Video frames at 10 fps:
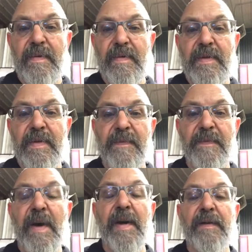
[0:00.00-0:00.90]

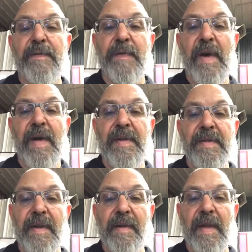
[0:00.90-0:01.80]
final phase
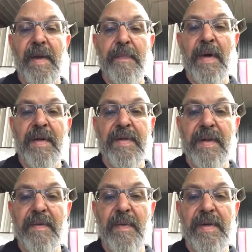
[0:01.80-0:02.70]
on that
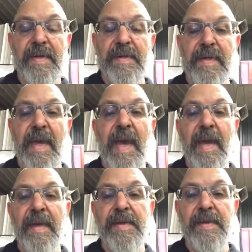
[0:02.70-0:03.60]
project, which is
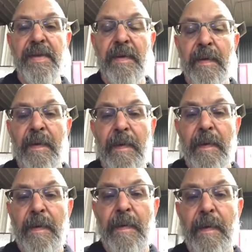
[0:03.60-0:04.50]
cage.
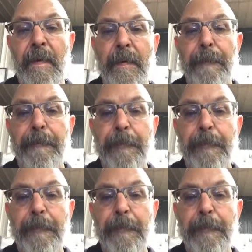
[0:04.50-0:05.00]
I